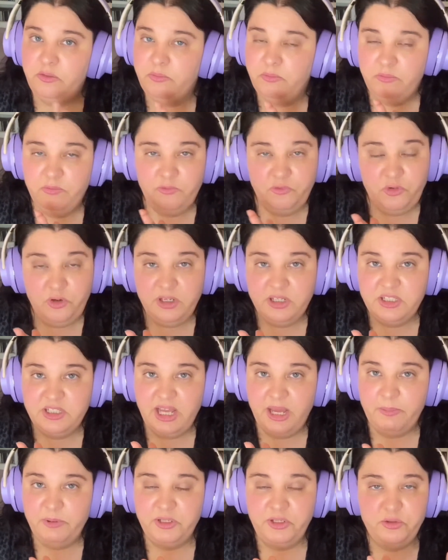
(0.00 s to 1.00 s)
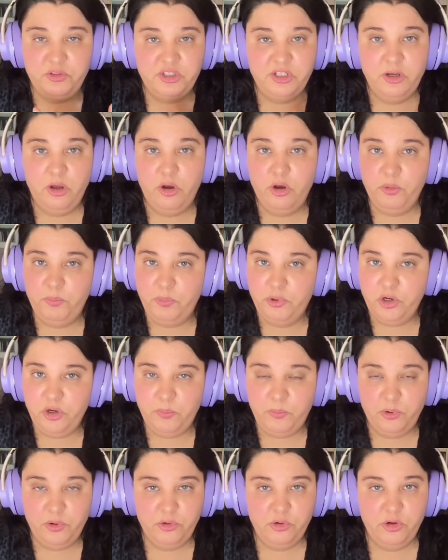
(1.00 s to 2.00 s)
for example, using
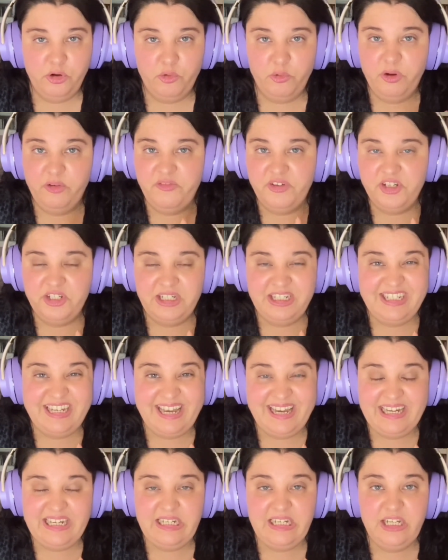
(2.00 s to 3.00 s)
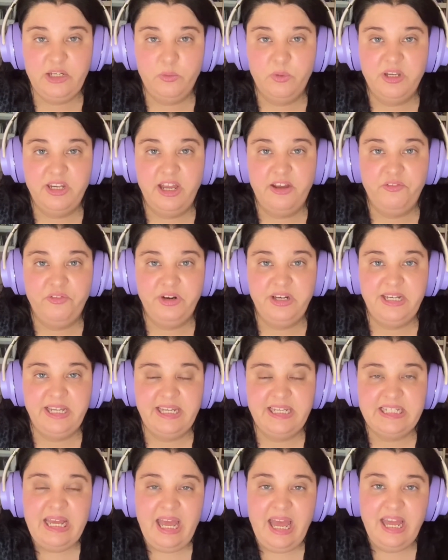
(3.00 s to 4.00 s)
Ho'oponopono, revision technique, whatever it is.